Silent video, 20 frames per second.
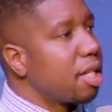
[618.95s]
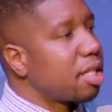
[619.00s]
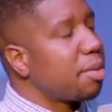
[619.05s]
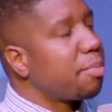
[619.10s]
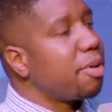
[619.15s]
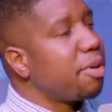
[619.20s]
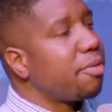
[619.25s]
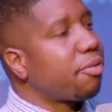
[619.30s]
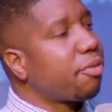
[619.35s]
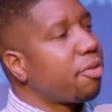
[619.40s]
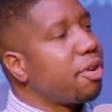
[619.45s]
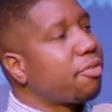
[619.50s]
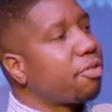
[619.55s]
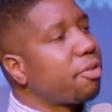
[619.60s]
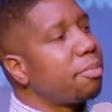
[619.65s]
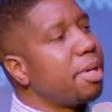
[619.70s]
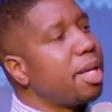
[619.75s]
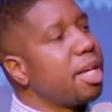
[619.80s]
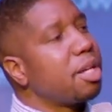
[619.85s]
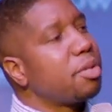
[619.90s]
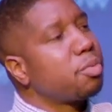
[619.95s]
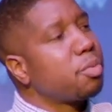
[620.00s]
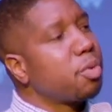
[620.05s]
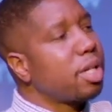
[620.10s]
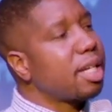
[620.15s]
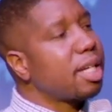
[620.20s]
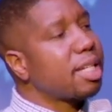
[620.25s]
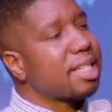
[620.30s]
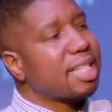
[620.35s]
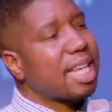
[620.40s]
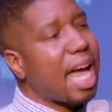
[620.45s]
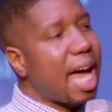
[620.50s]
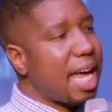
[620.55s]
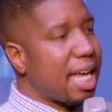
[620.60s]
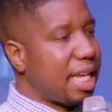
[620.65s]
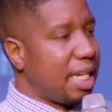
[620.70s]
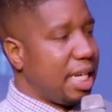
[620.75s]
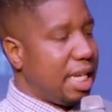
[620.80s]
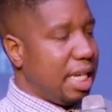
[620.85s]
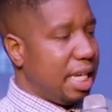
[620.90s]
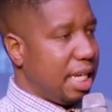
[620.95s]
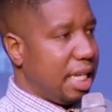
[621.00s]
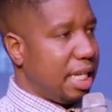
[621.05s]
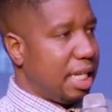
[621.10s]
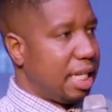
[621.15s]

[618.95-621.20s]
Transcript: to be free from inward anxiety.